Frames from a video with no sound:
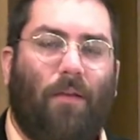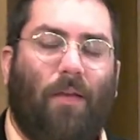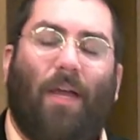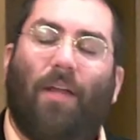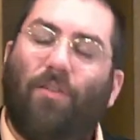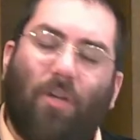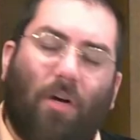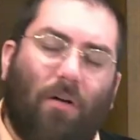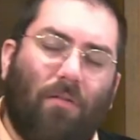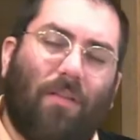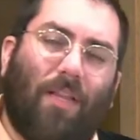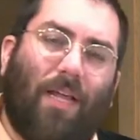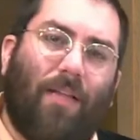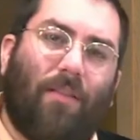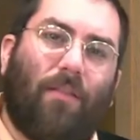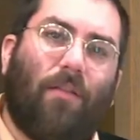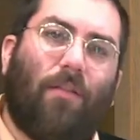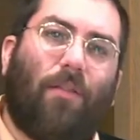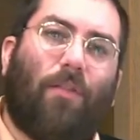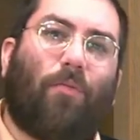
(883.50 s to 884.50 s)
And don't
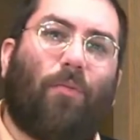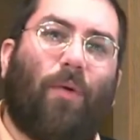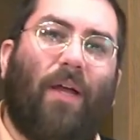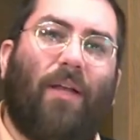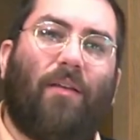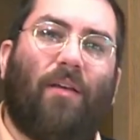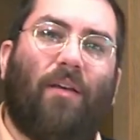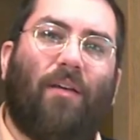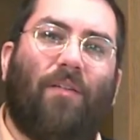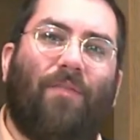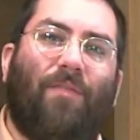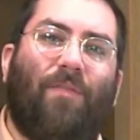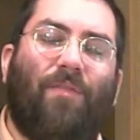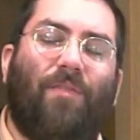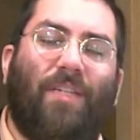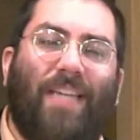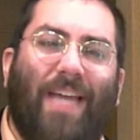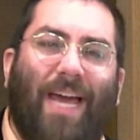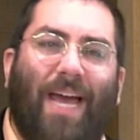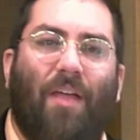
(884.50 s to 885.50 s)
let the threat of
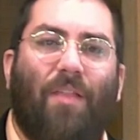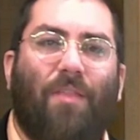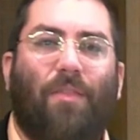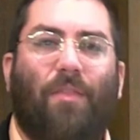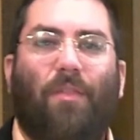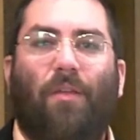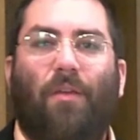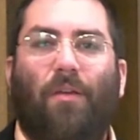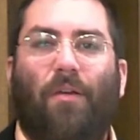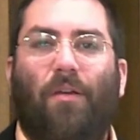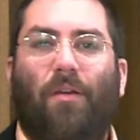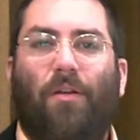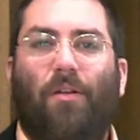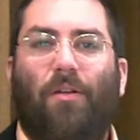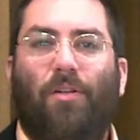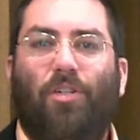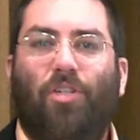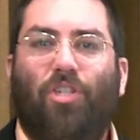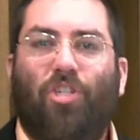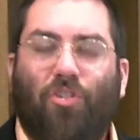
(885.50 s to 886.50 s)
death
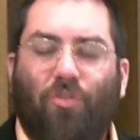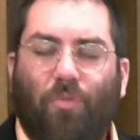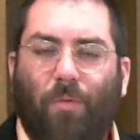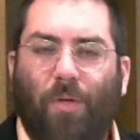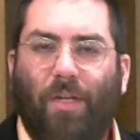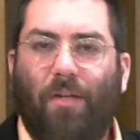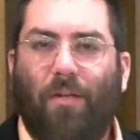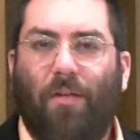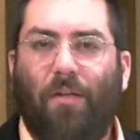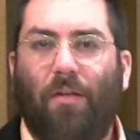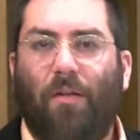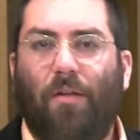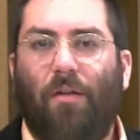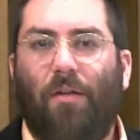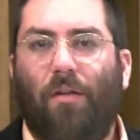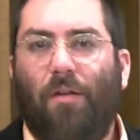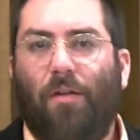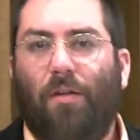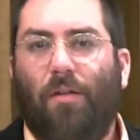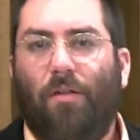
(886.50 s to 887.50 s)
shrink
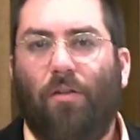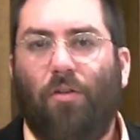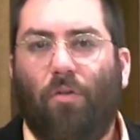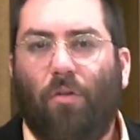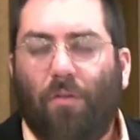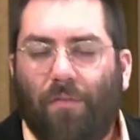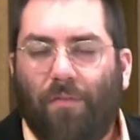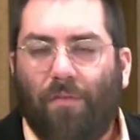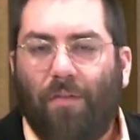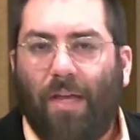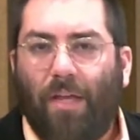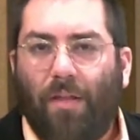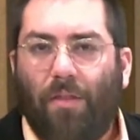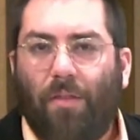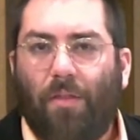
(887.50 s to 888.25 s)
your faith